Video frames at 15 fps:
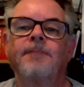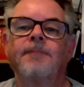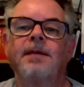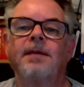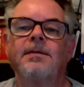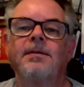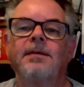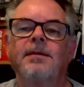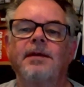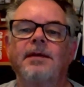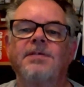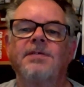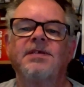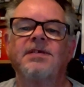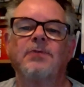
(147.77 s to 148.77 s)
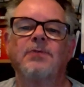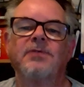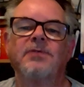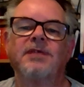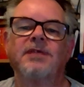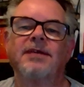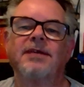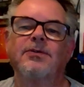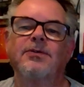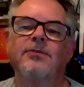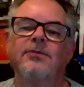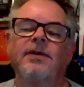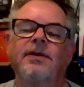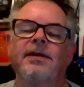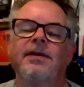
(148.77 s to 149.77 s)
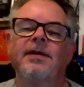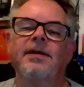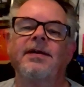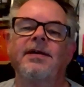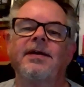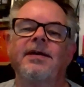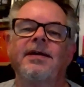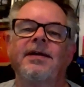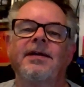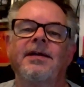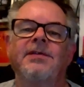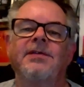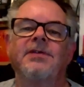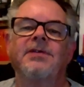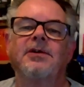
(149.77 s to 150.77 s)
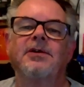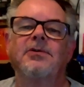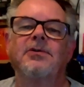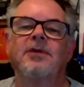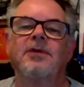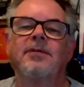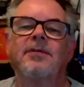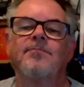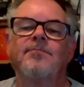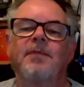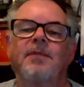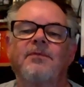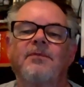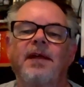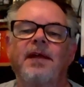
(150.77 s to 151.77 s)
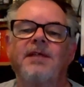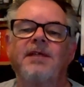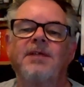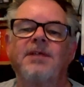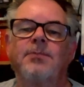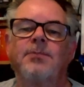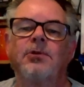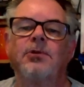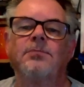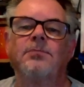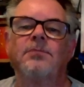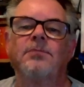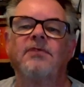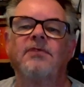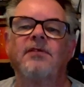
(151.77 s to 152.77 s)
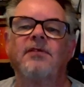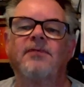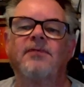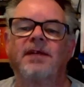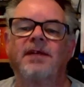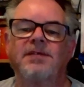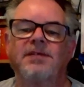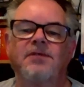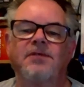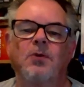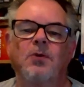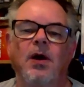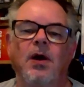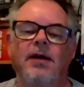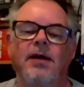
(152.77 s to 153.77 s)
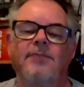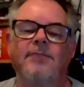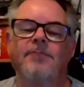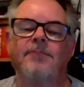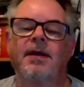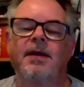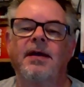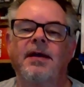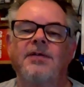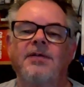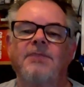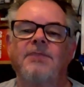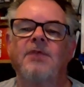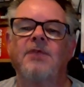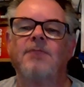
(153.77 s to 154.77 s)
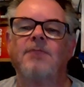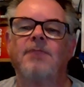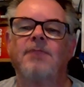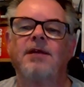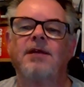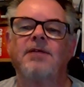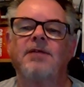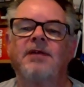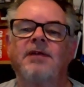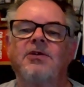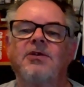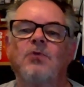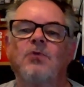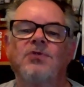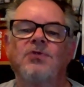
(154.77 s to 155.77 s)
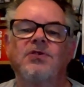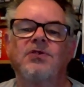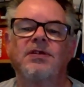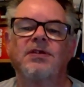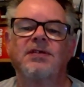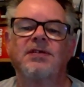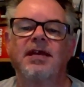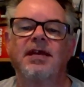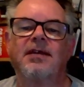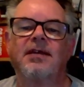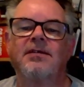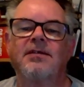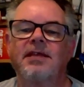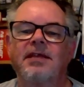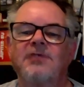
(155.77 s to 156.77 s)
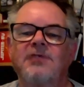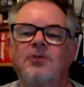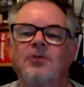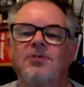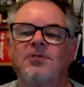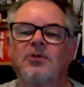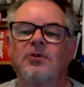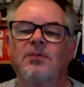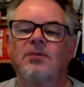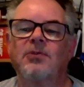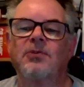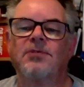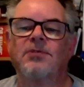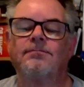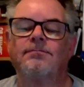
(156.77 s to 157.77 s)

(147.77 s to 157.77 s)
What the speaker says: Yeah, this is what I was thinking of. So fairly simple but very effective UI, and it might be that you want to just take these knobs along the bottom